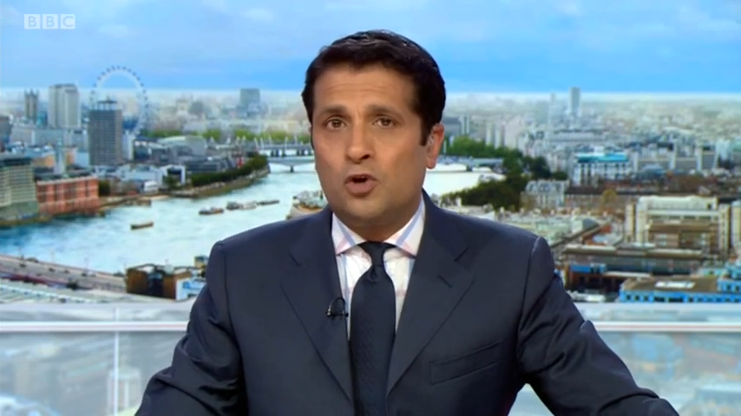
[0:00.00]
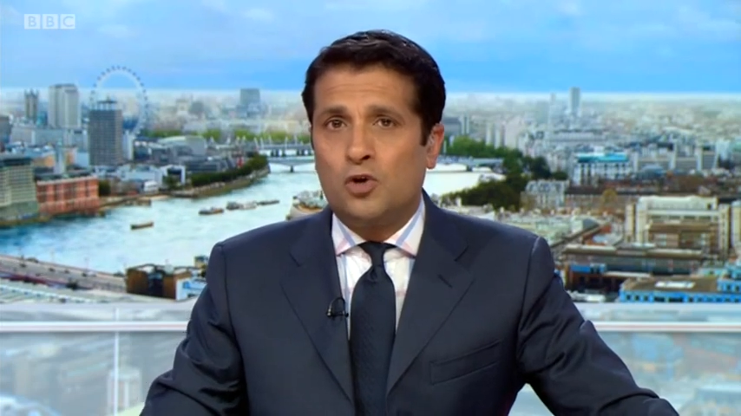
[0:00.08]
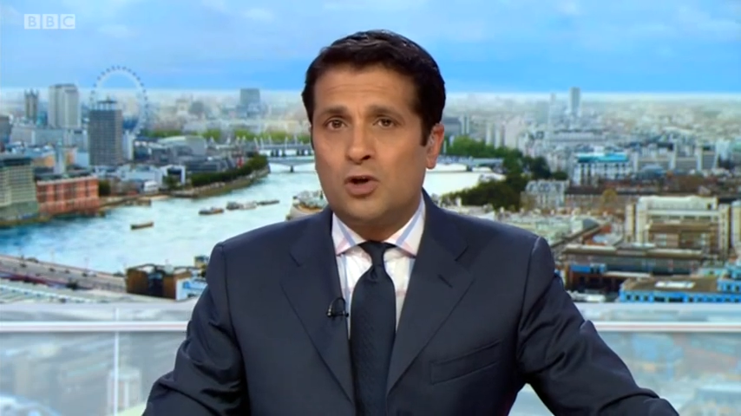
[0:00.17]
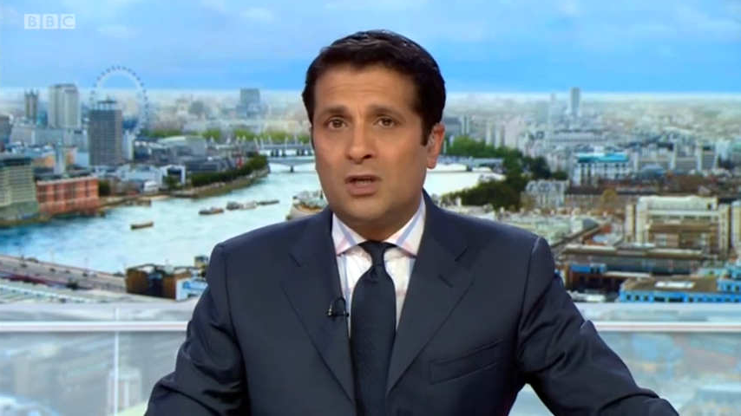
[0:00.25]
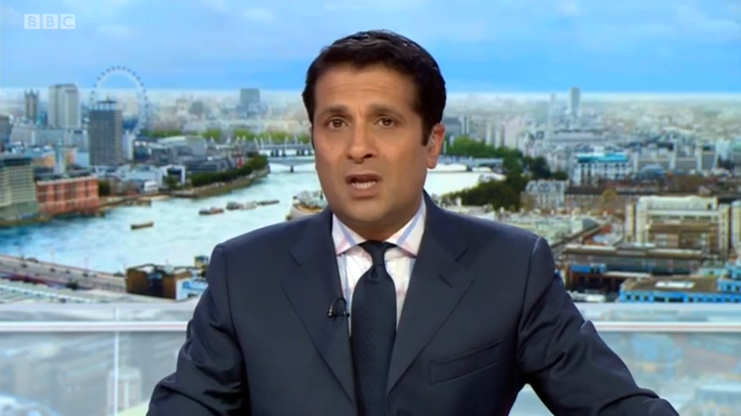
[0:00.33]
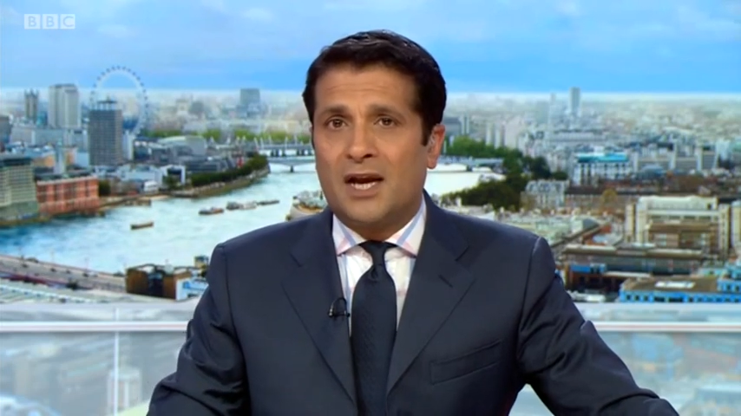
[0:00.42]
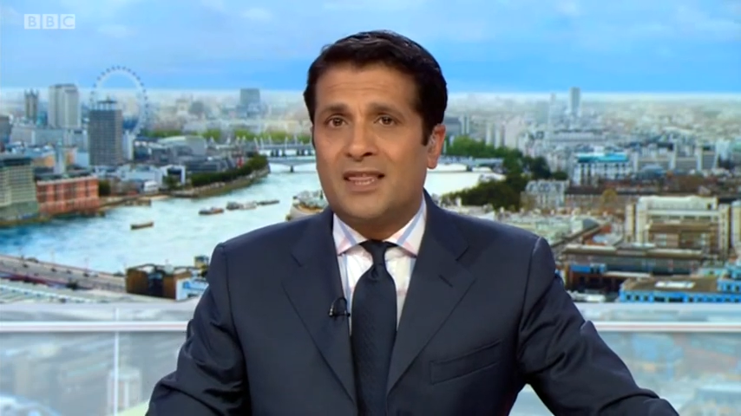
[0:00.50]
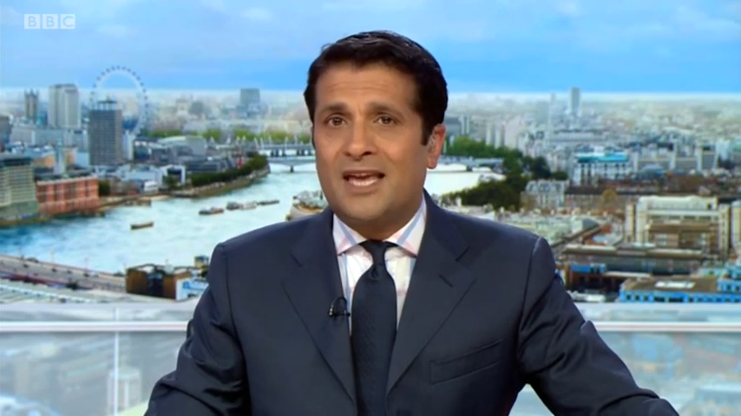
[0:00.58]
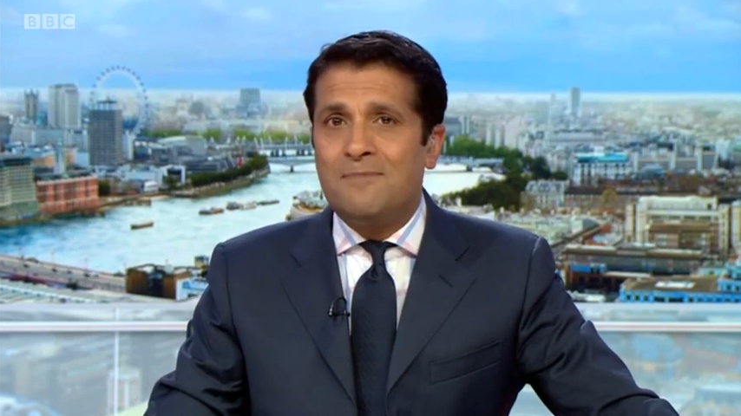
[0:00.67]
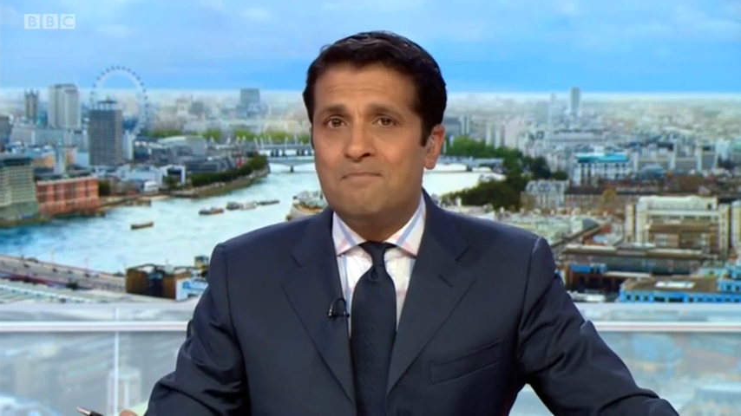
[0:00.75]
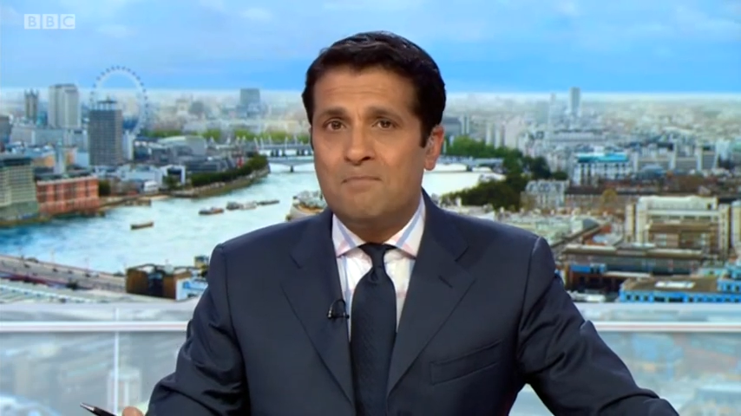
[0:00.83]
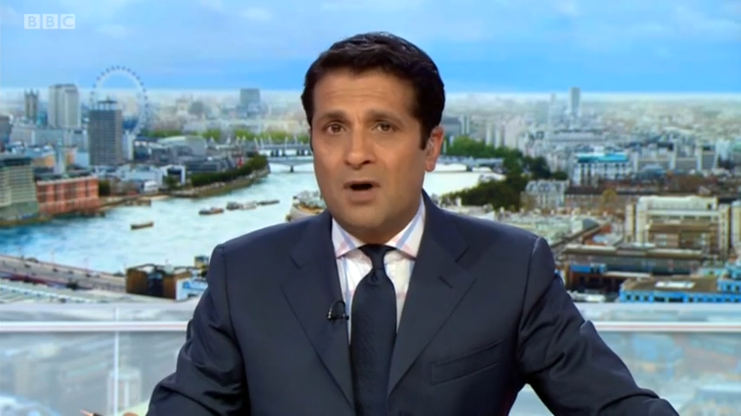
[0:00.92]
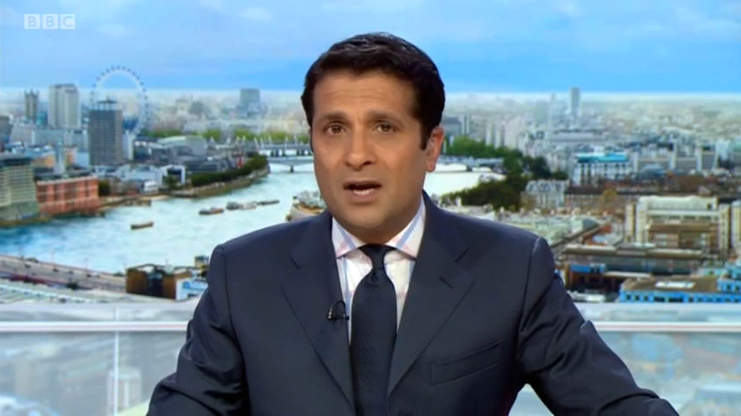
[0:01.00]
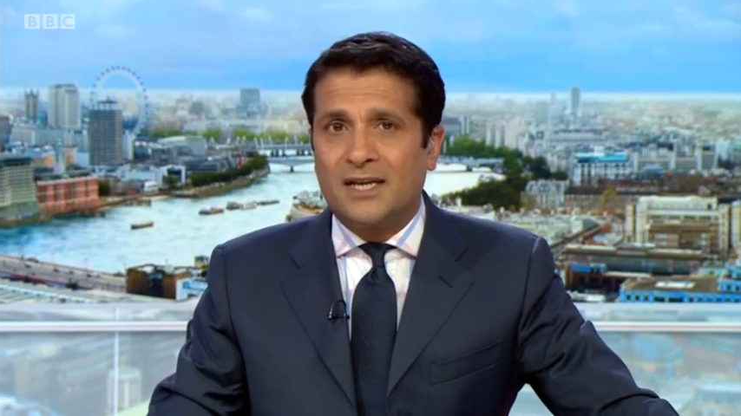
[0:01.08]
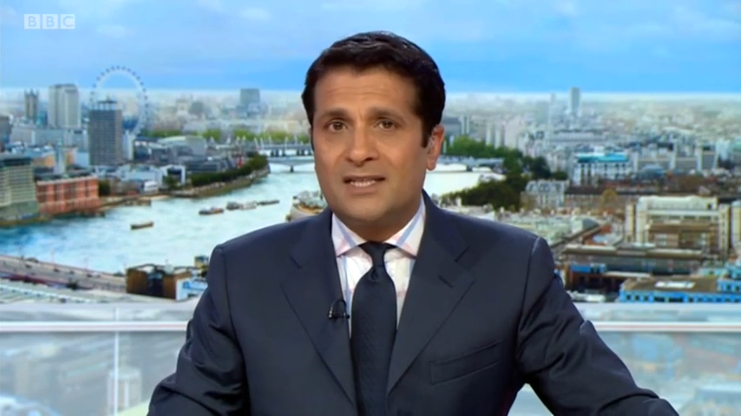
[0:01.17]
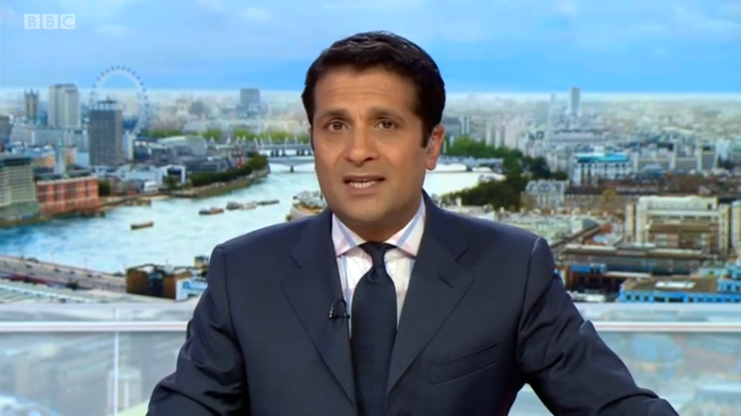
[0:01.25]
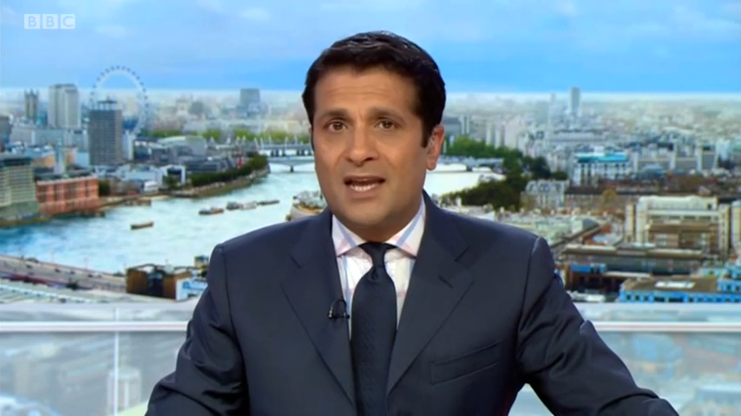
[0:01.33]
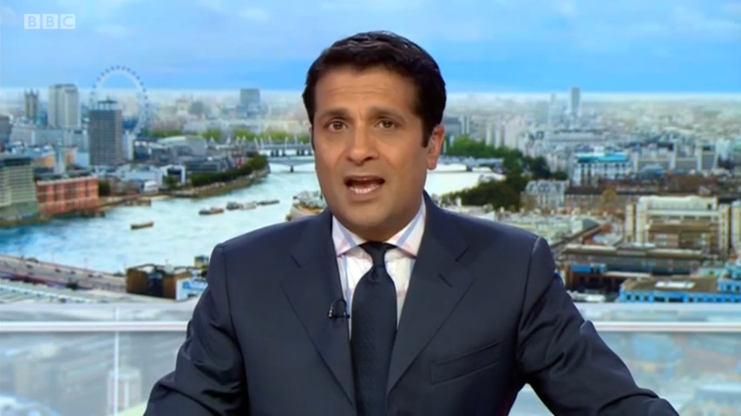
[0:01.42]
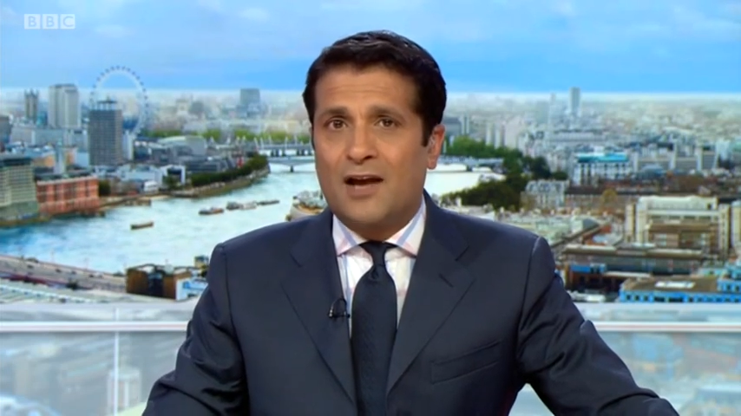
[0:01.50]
look like they might